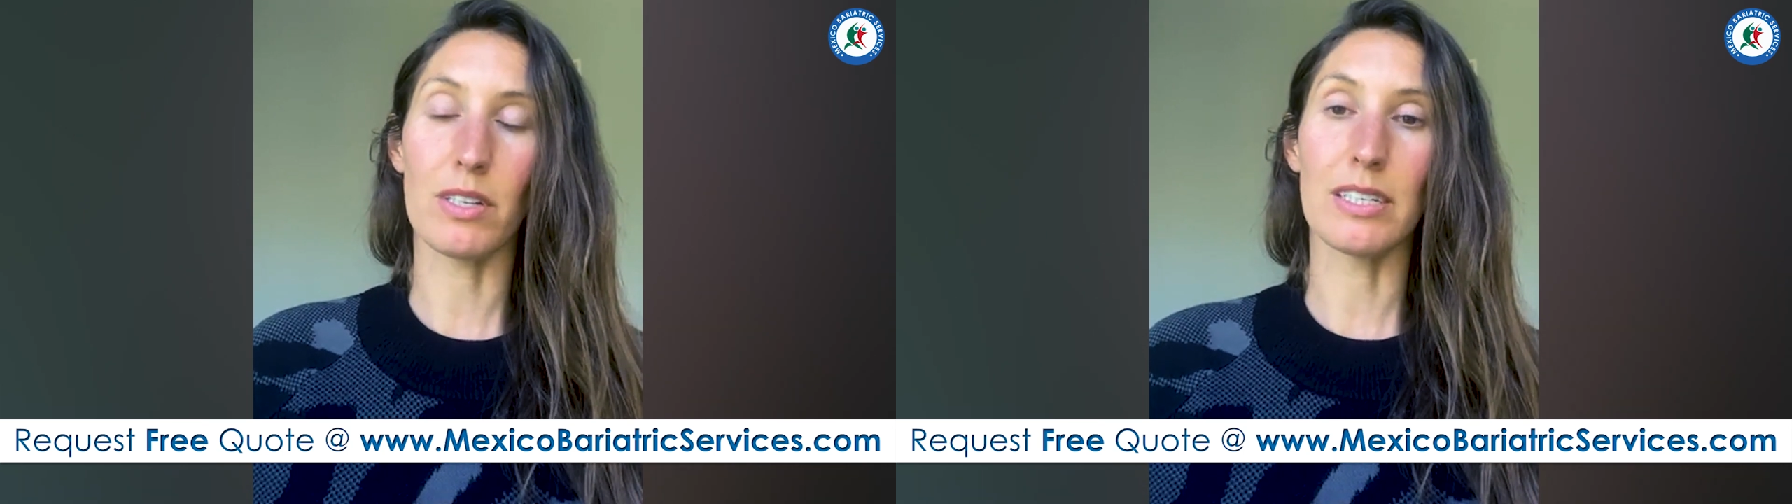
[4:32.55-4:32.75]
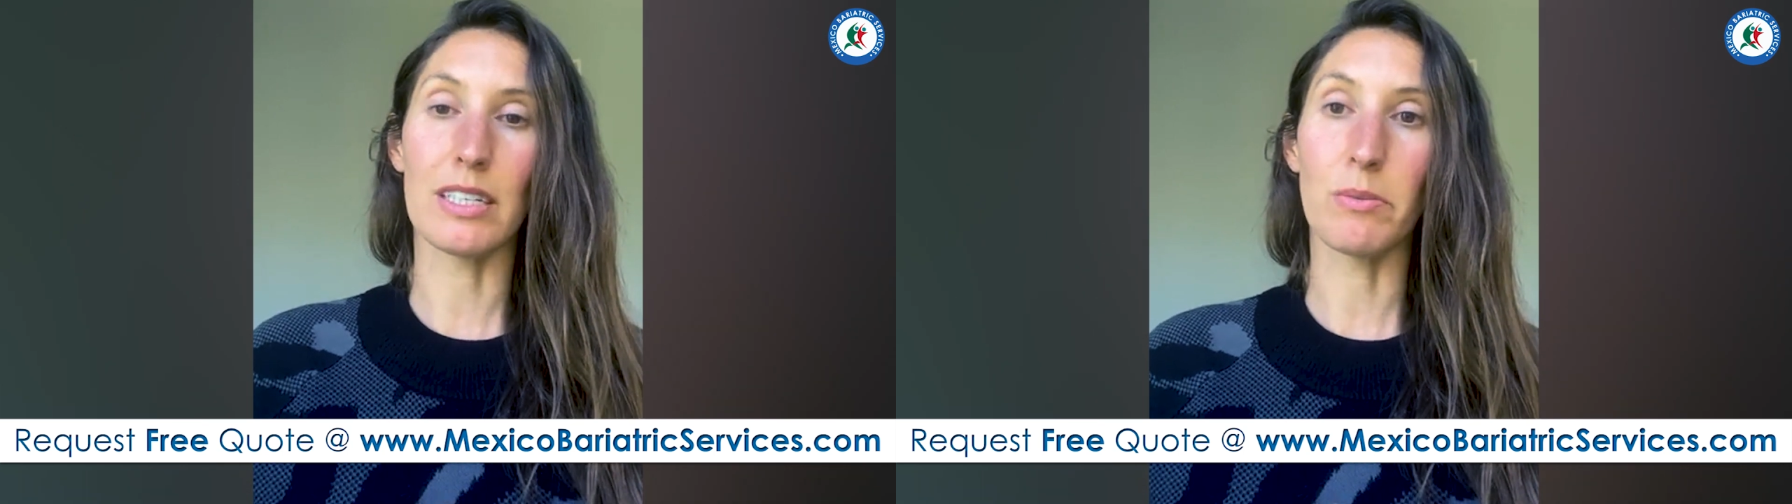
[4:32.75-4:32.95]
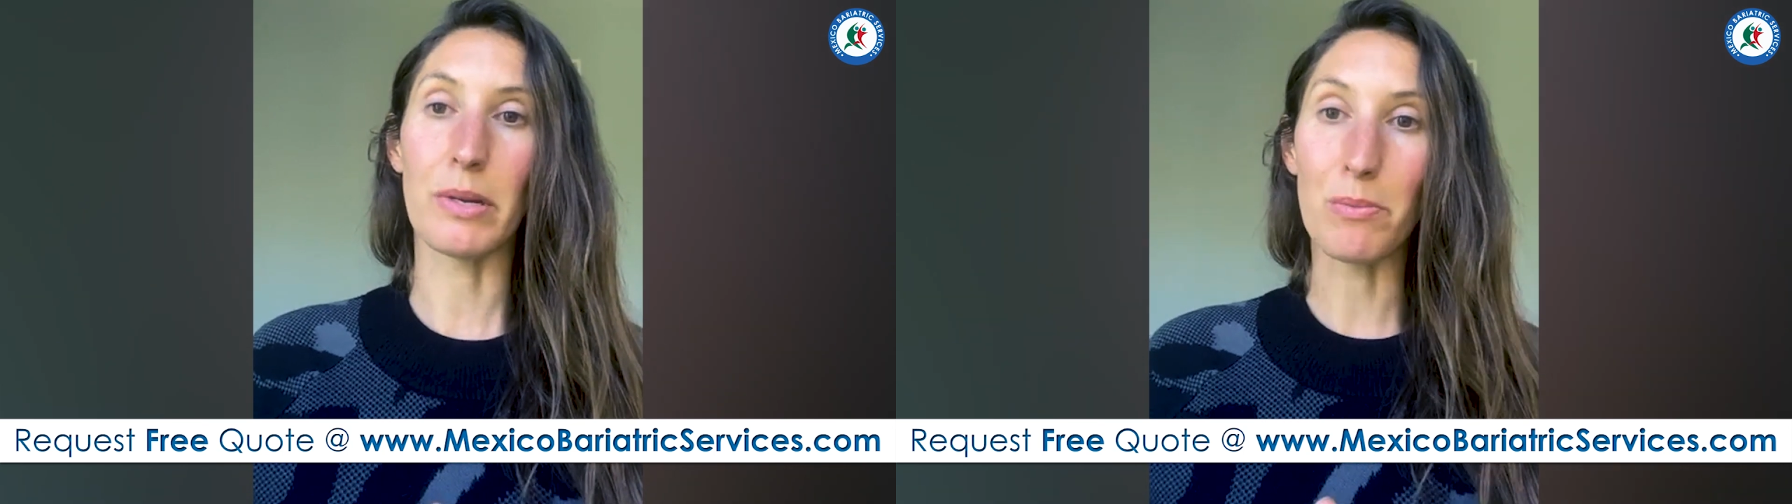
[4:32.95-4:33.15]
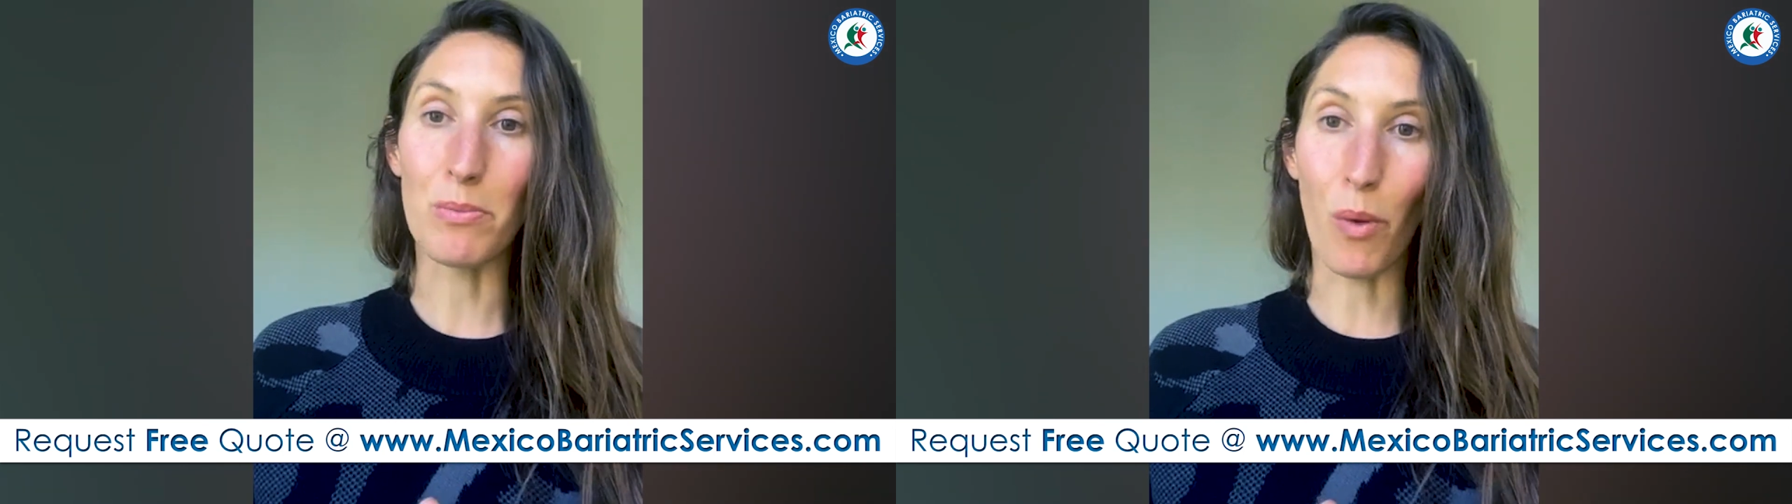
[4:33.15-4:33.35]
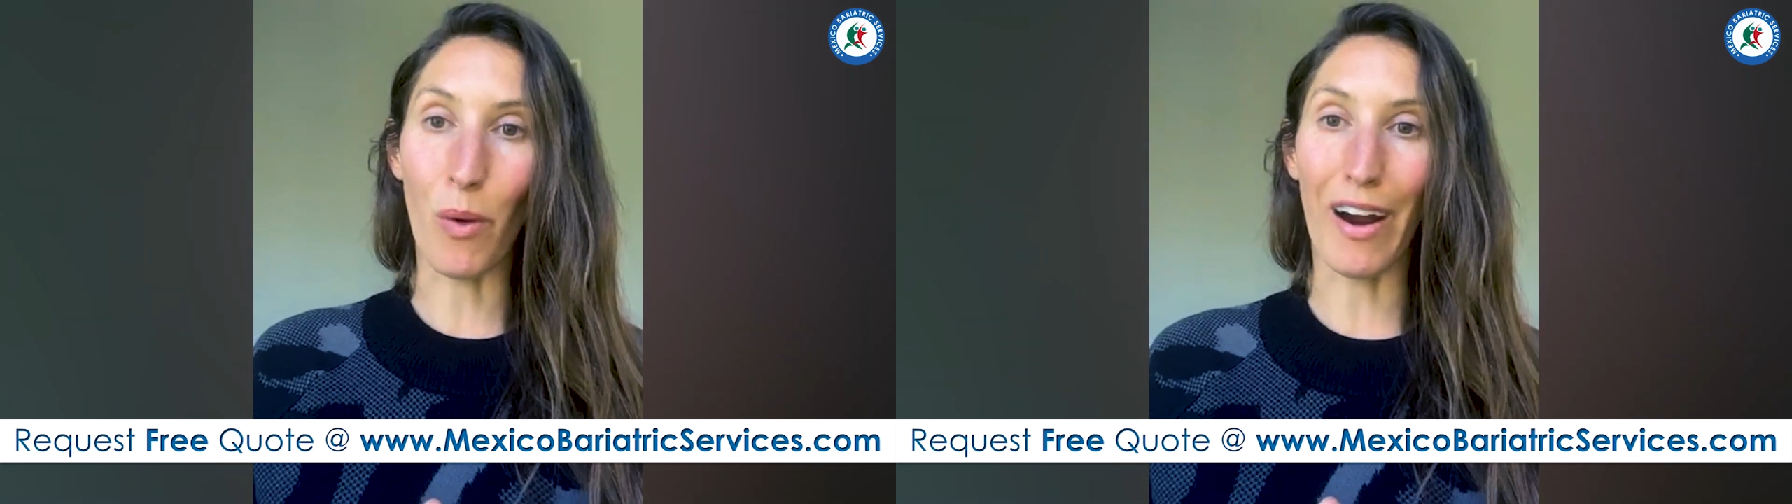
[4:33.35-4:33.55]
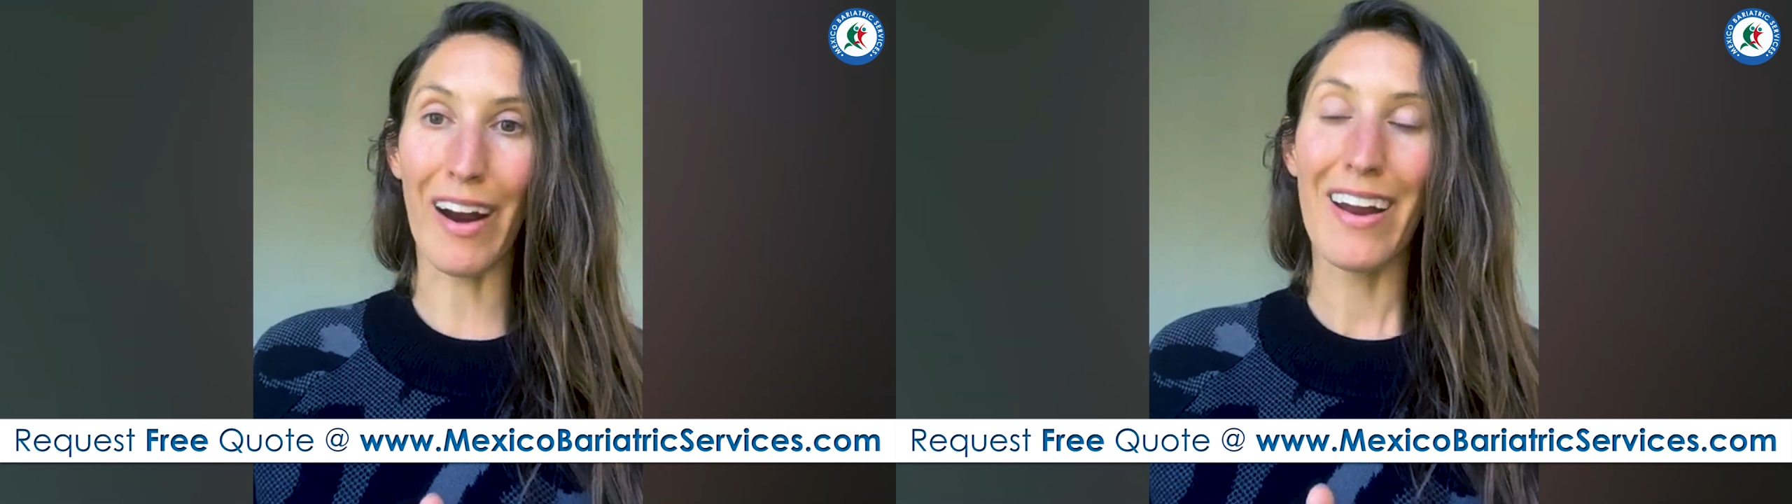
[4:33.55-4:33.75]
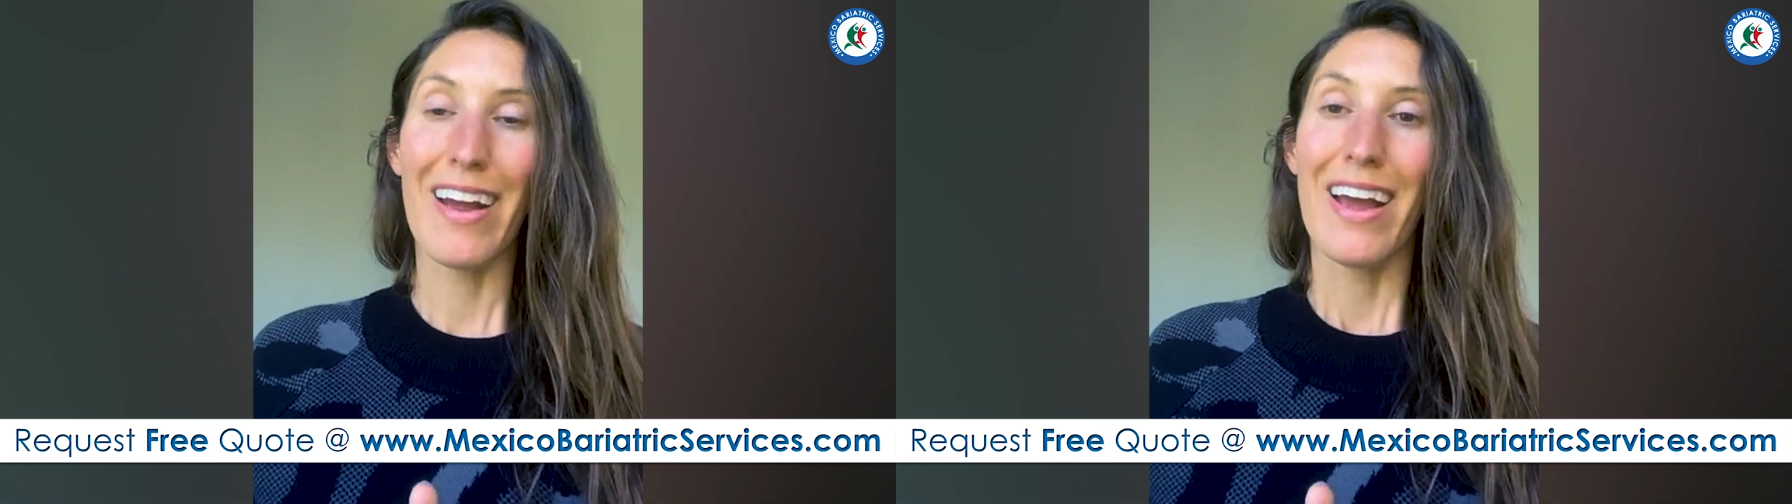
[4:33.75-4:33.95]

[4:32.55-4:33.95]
a little bit more.